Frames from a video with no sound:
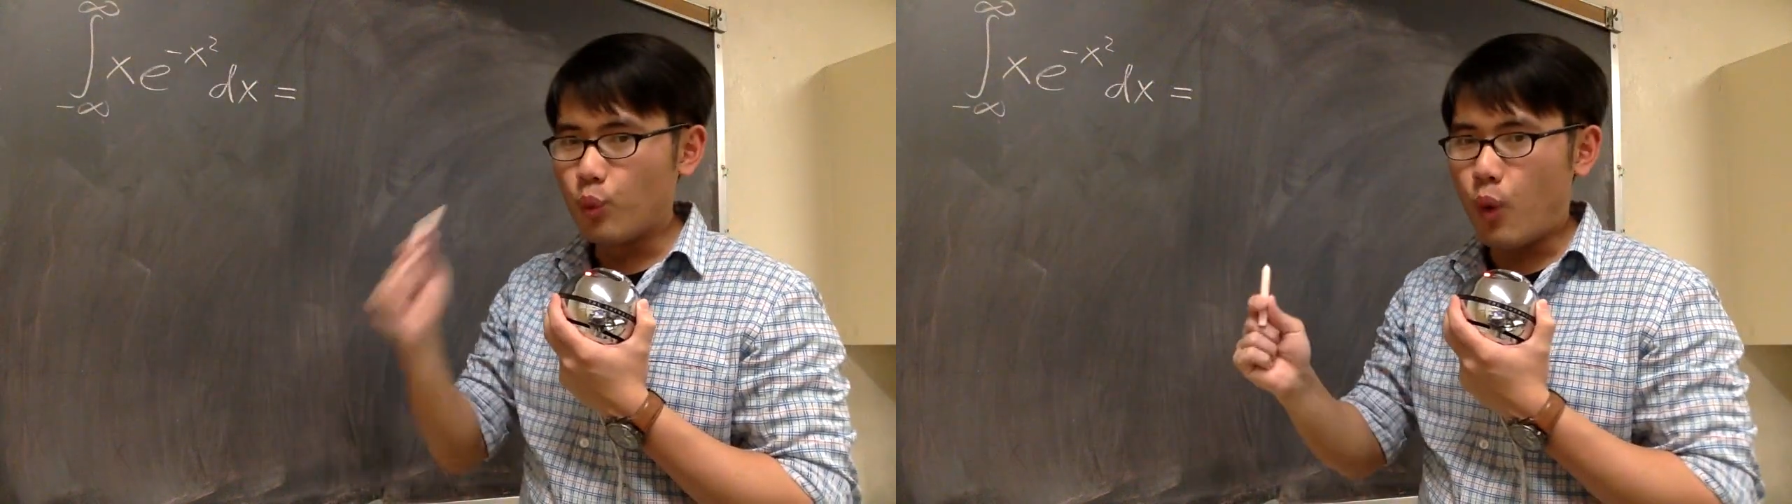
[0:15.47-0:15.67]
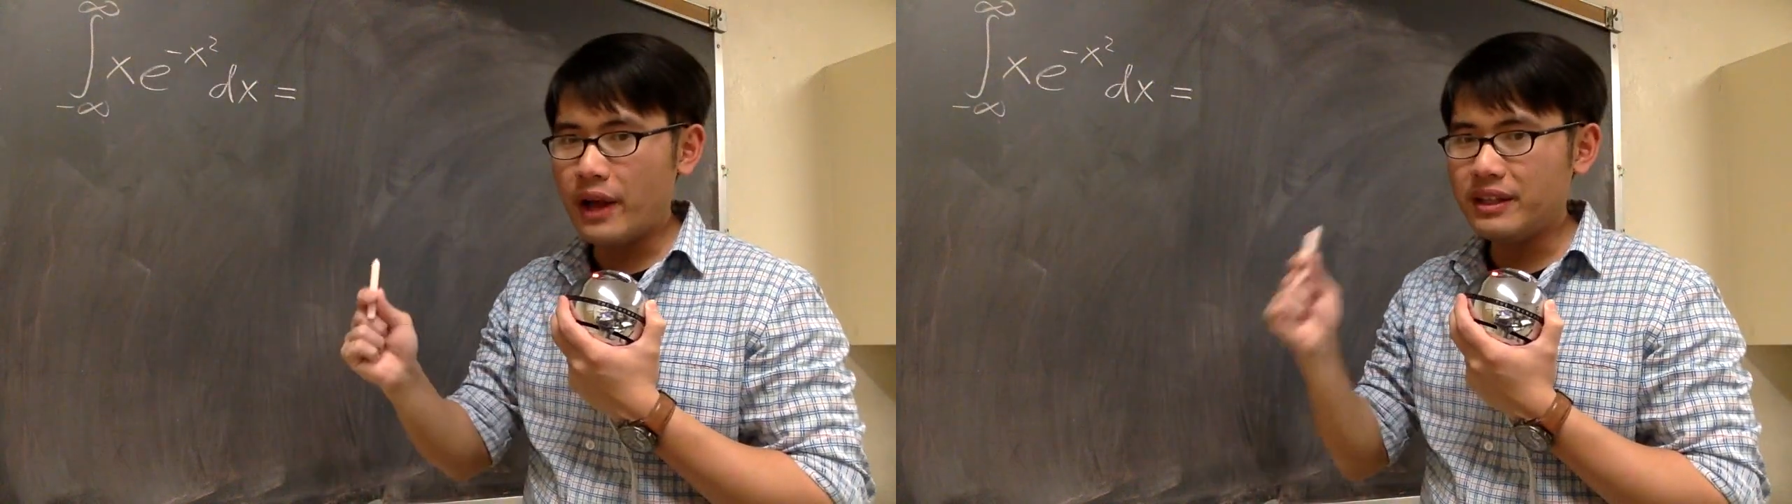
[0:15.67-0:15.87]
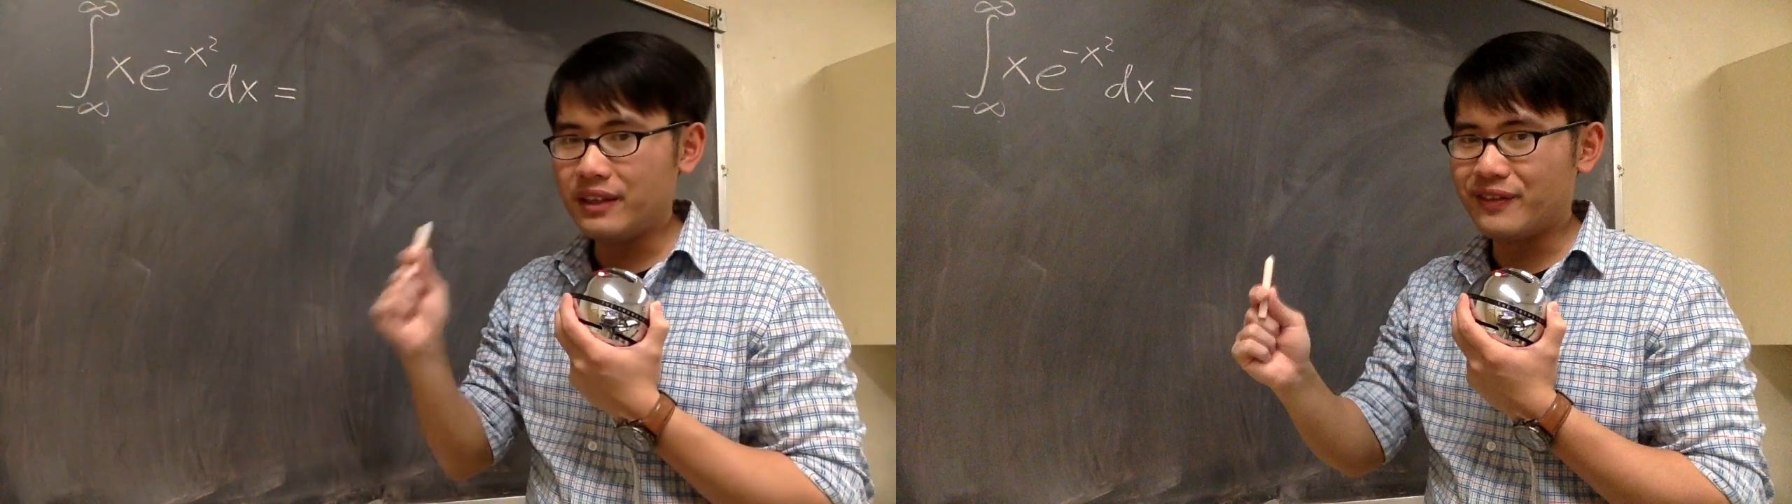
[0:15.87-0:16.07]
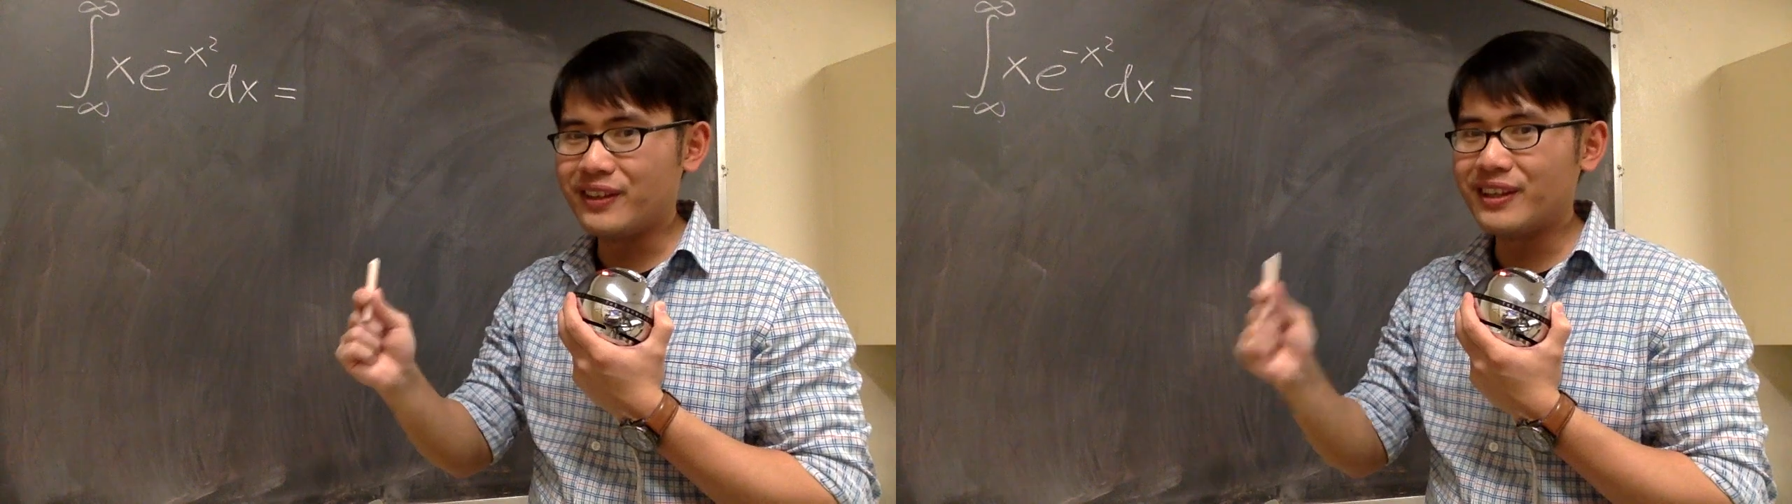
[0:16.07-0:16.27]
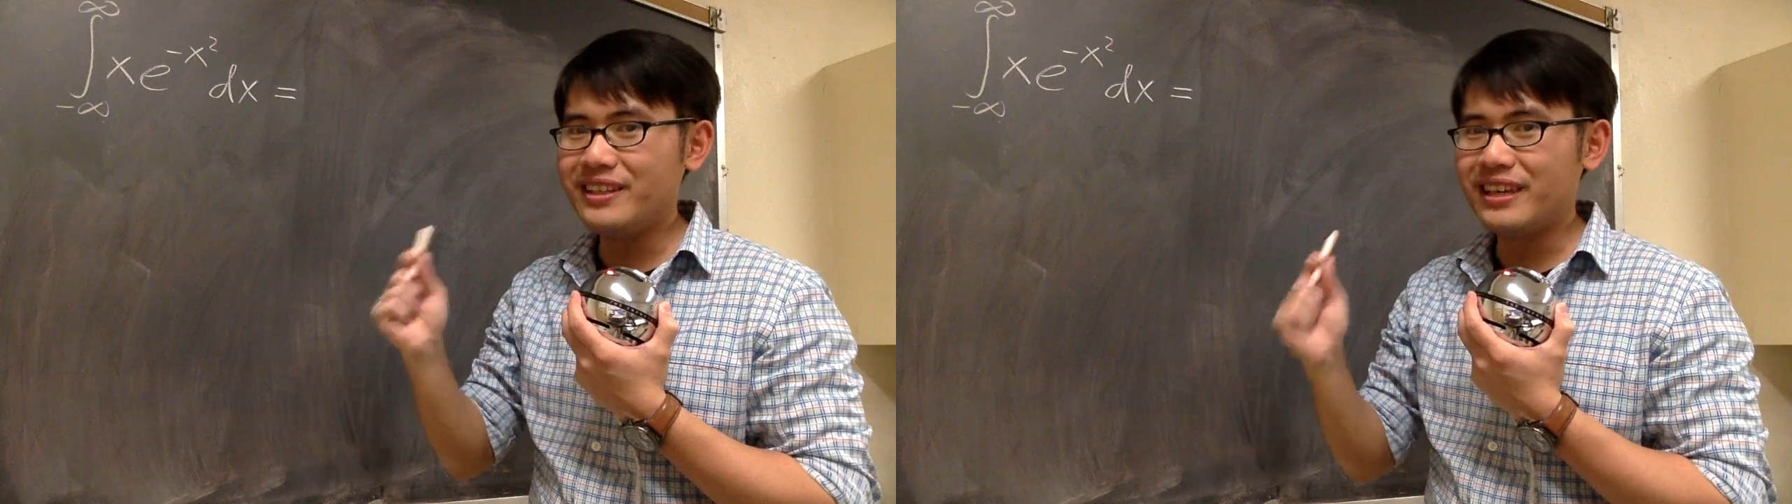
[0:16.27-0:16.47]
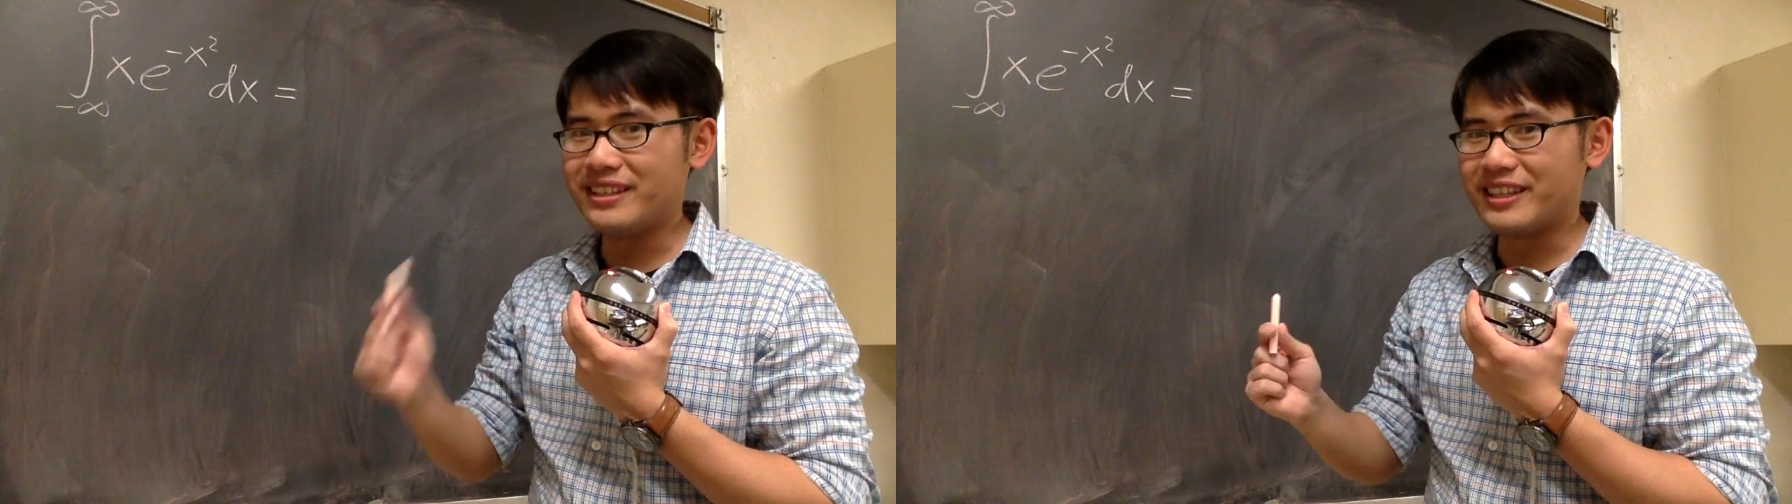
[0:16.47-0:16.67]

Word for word: one infinity at a